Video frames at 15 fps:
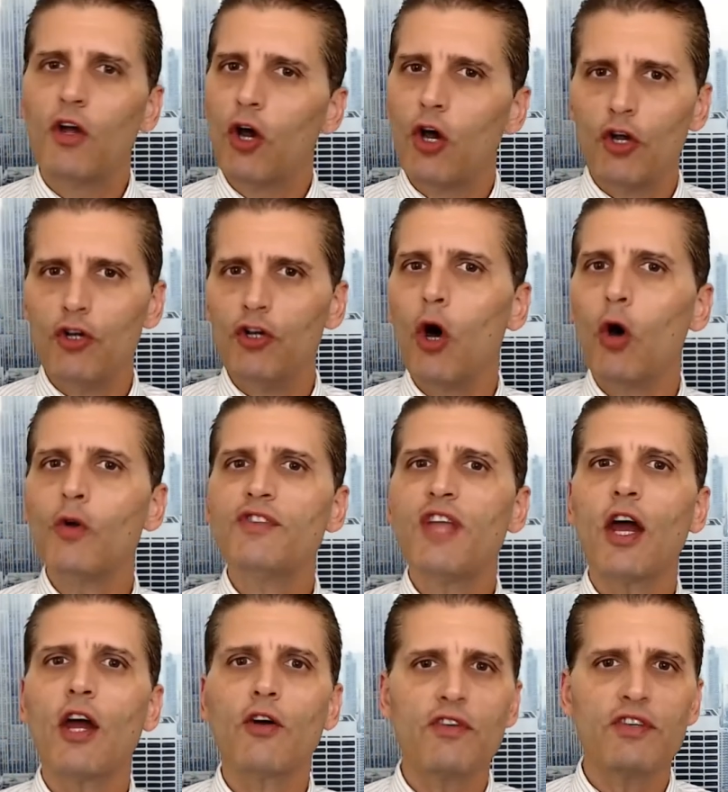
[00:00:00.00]
No
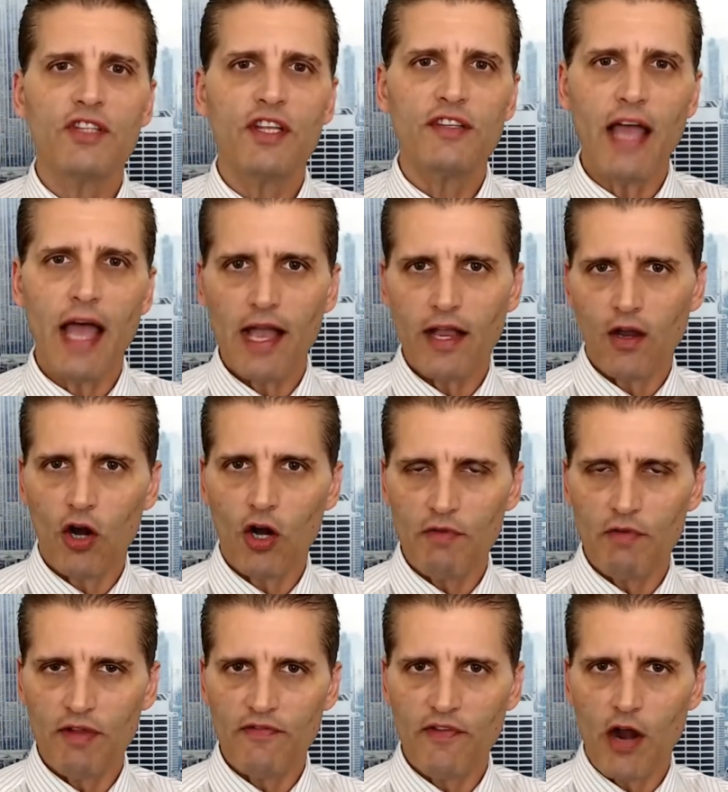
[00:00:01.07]
terrorist attack on a
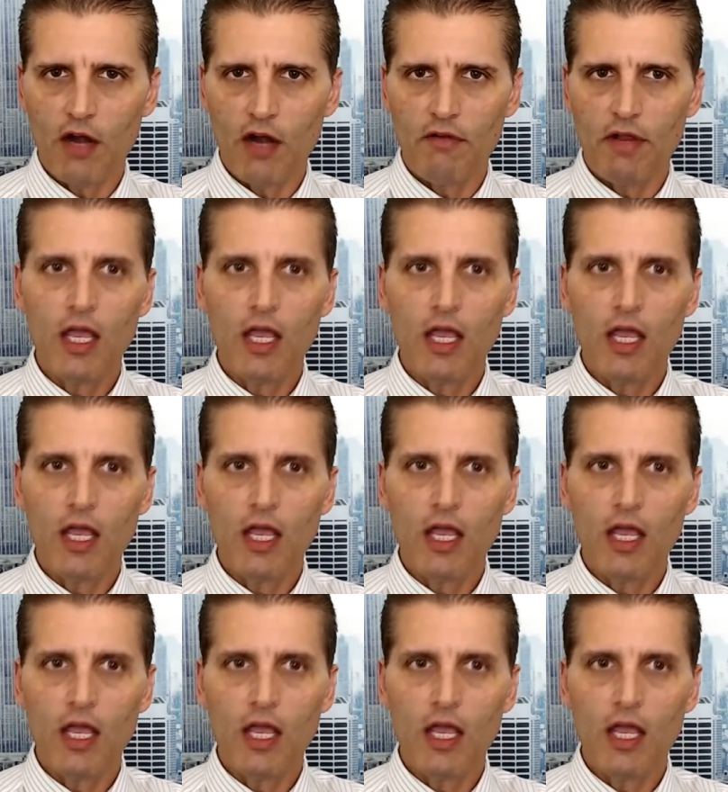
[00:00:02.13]
refinery,